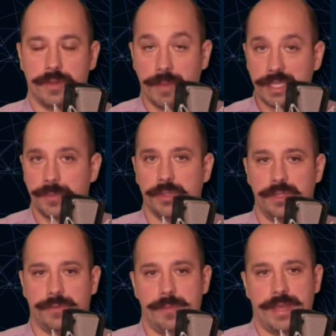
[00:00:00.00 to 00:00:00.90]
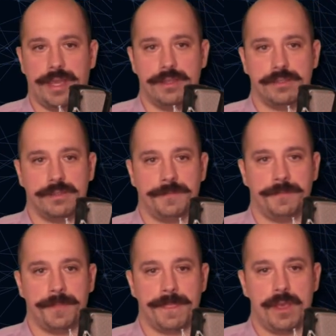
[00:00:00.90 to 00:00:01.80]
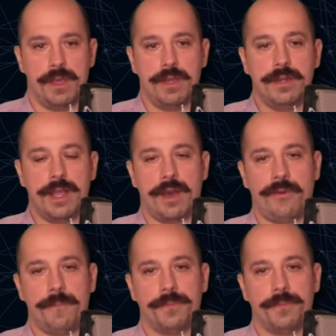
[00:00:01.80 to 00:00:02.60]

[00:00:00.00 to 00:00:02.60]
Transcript: Multiple different backends. Now,